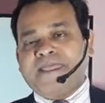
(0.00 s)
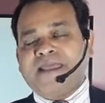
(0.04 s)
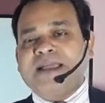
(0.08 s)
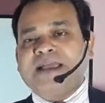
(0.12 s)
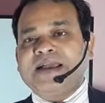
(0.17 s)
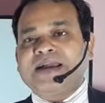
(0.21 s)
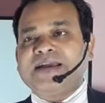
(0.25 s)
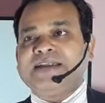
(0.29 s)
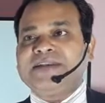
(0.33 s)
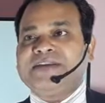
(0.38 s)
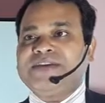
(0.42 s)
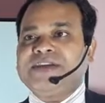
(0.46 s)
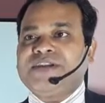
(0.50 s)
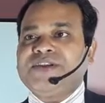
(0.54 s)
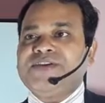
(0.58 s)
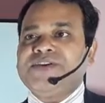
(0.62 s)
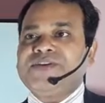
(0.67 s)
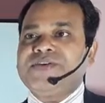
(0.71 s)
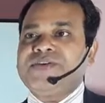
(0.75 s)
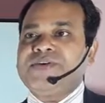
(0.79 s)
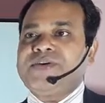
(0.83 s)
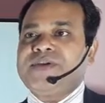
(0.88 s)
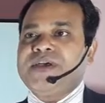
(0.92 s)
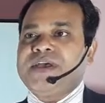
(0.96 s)

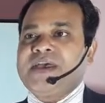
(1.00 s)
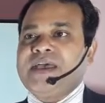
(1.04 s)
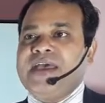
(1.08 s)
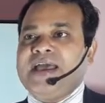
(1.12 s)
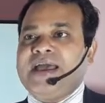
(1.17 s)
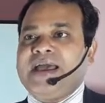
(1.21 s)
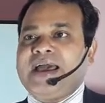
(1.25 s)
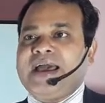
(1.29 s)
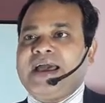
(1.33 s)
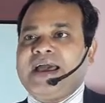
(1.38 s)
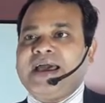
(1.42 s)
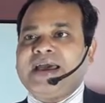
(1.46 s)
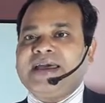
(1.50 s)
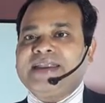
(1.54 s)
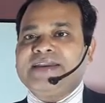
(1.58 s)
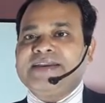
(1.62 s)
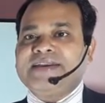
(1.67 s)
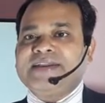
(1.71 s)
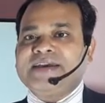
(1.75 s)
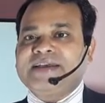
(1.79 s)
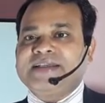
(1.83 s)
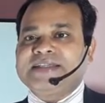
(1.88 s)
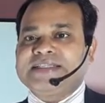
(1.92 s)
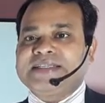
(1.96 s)
container,
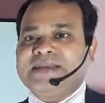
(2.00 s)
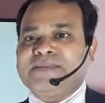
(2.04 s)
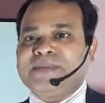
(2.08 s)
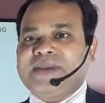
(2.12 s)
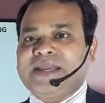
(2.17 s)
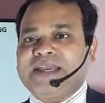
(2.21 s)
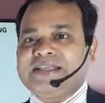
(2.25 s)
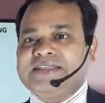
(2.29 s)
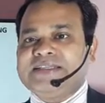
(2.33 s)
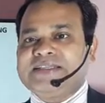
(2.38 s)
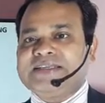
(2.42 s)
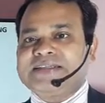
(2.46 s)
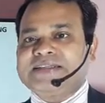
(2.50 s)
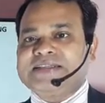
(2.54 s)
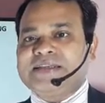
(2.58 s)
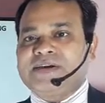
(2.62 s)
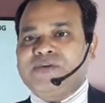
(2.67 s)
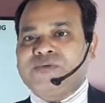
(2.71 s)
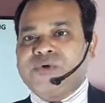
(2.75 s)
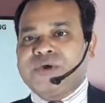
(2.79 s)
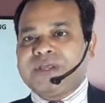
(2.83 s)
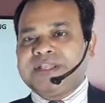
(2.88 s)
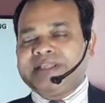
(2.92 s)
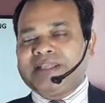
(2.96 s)
and some cases
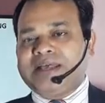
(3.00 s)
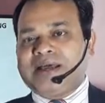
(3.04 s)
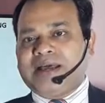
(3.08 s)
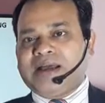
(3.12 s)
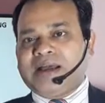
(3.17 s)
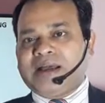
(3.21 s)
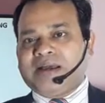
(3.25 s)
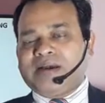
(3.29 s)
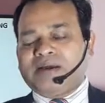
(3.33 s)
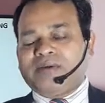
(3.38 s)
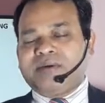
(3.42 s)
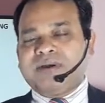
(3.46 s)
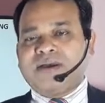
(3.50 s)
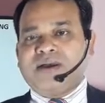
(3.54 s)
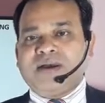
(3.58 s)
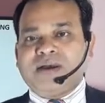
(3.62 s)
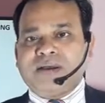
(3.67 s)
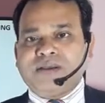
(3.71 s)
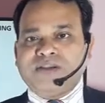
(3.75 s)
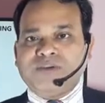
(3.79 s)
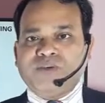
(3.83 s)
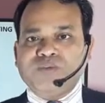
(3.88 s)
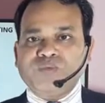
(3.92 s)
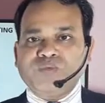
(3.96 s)
when
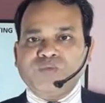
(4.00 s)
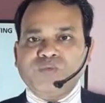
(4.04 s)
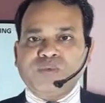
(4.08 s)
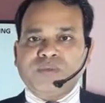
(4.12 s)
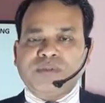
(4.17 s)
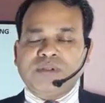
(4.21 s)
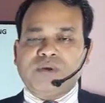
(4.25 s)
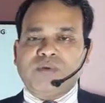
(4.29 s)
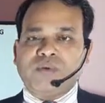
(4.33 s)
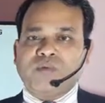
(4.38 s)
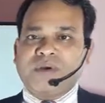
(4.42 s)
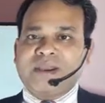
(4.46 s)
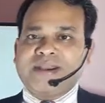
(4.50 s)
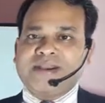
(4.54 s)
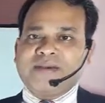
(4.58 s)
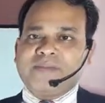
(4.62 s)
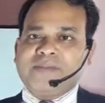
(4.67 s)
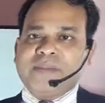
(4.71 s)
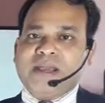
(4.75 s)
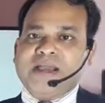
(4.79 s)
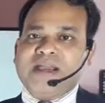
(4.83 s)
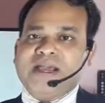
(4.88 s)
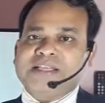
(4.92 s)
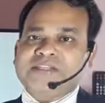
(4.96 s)
the weight of
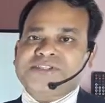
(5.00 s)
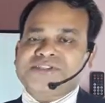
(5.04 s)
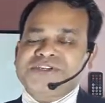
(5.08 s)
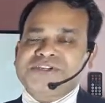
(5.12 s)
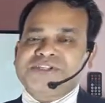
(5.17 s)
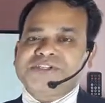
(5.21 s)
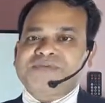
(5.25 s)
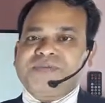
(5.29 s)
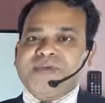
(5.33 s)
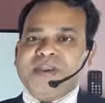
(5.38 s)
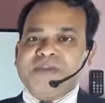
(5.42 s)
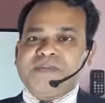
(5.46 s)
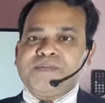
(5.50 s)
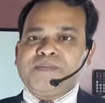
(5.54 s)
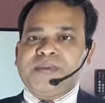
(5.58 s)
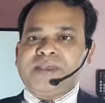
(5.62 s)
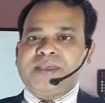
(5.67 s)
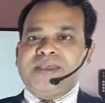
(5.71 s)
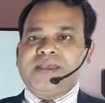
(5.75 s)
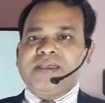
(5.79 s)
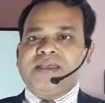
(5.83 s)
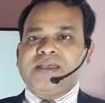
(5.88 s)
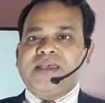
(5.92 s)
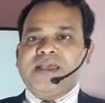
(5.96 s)
the casting is very
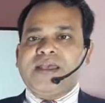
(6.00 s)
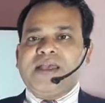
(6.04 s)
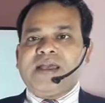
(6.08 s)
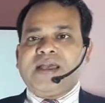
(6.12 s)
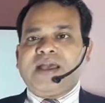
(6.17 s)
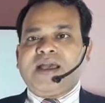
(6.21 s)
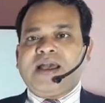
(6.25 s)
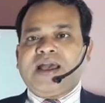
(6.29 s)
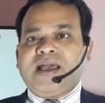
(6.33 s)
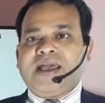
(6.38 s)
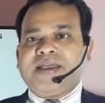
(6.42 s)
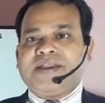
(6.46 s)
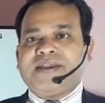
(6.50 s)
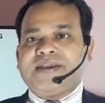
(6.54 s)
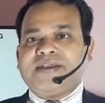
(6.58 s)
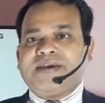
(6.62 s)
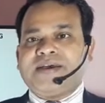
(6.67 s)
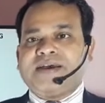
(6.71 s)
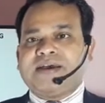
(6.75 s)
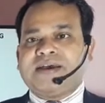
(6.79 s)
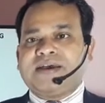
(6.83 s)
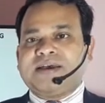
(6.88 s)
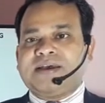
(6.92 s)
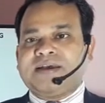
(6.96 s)
big, and
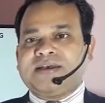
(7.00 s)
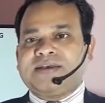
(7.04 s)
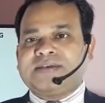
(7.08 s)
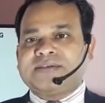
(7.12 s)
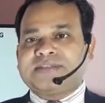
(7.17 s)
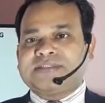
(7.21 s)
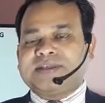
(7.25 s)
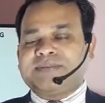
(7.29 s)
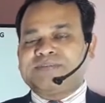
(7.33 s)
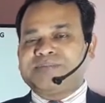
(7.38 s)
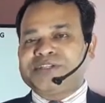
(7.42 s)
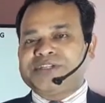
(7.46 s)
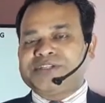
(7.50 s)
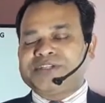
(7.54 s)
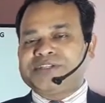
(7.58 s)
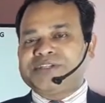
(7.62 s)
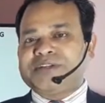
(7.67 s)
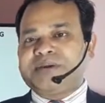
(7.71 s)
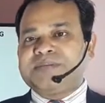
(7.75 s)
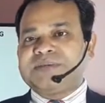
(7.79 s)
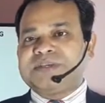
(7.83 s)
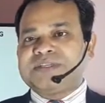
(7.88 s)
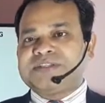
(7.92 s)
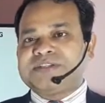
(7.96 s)
some
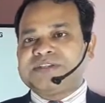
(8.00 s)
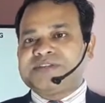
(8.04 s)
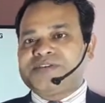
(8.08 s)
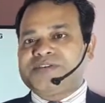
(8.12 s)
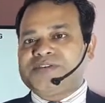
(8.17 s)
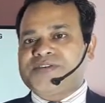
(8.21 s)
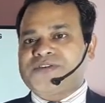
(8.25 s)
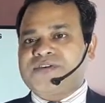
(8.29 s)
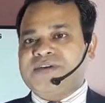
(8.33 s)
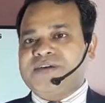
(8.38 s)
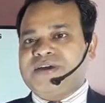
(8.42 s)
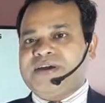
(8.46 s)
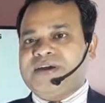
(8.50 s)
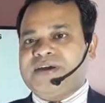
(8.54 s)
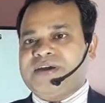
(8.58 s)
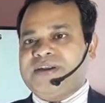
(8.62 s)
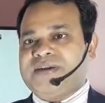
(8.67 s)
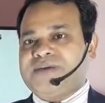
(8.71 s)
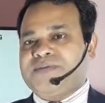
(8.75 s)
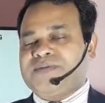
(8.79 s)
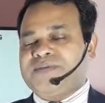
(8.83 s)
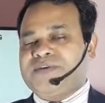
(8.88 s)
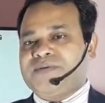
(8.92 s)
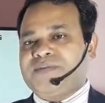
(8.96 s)
system is there
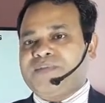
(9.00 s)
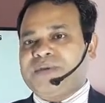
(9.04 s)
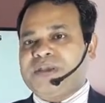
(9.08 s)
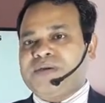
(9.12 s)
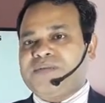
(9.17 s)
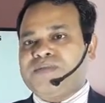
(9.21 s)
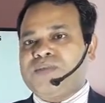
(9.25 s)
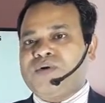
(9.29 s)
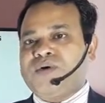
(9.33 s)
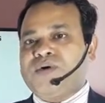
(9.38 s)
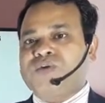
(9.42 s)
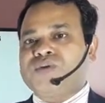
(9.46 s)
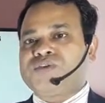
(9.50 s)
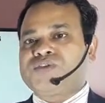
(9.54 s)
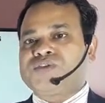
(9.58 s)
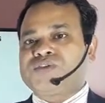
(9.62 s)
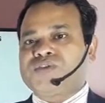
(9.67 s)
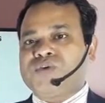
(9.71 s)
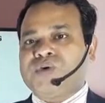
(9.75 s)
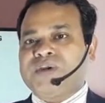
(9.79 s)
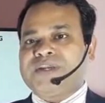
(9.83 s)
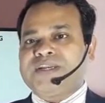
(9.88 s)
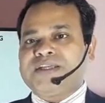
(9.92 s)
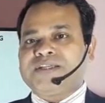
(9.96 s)
and for big mold,
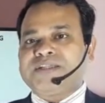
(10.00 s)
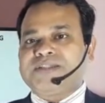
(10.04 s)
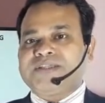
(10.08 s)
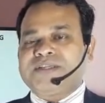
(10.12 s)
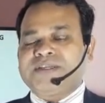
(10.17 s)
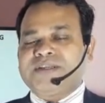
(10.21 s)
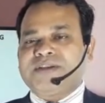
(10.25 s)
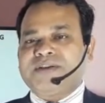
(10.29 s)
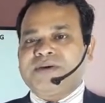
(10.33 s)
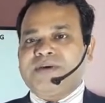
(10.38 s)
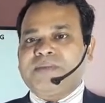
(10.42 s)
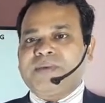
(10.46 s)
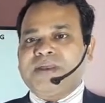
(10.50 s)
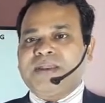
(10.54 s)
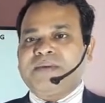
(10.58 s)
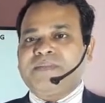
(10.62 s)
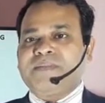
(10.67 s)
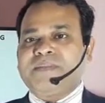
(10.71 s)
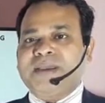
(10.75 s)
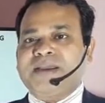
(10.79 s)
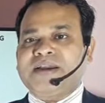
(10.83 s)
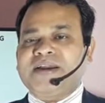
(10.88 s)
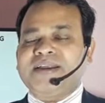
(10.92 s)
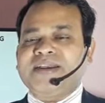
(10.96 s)
so it is normally
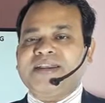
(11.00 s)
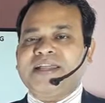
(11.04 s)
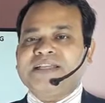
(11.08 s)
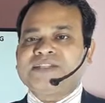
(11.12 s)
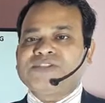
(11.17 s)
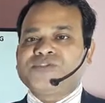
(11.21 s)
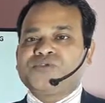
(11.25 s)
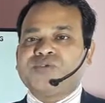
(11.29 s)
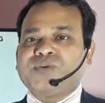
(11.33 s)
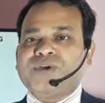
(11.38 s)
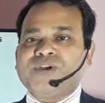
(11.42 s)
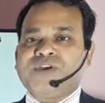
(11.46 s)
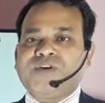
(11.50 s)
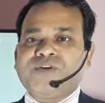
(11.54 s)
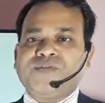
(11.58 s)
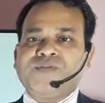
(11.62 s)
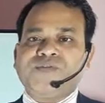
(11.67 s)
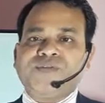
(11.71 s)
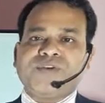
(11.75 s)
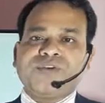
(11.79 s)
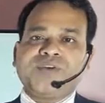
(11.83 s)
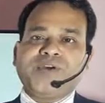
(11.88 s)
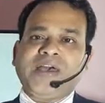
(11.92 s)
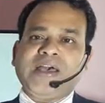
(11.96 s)
mechanized way of
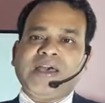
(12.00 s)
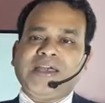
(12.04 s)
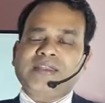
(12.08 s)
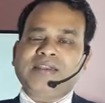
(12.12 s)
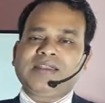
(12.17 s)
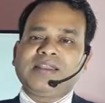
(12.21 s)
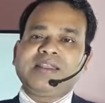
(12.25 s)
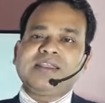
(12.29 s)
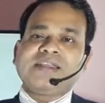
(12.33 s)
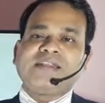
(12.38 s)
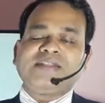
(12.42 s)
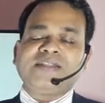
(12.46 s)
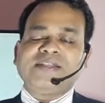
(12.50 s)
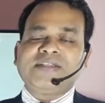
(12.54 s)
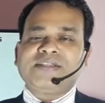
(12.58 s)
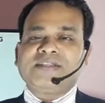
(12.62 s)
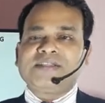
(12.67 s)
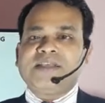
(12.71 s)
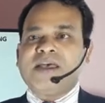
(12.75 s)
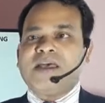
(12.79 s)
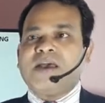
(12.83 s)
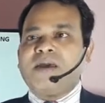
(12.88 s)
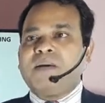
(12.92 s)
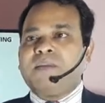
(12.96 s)
handling this
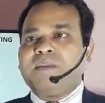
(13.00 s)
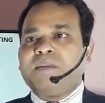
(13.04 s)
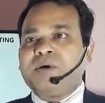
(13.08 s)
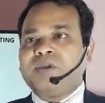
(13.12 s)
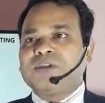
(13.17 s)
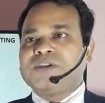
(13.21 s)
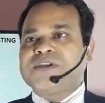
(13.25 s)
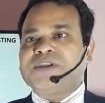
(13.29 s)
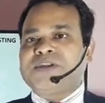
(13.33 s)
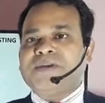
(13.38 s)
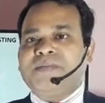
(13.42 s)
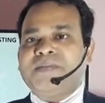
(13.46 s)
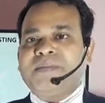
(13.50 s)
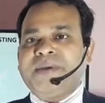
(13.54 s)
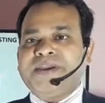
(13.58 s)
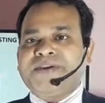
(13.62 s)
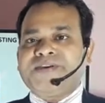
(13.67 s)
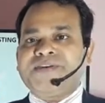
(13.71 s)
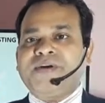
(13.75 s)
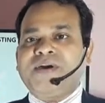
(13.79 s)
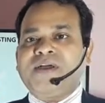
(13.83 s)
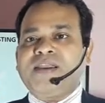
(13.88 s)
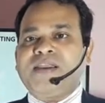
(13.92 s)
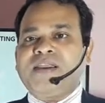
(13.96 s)
molten
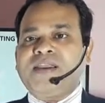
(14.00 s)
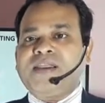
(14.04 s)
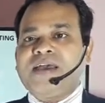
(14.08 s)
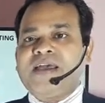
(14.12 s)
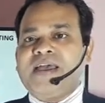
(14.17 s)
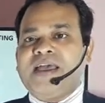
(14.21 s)
metal.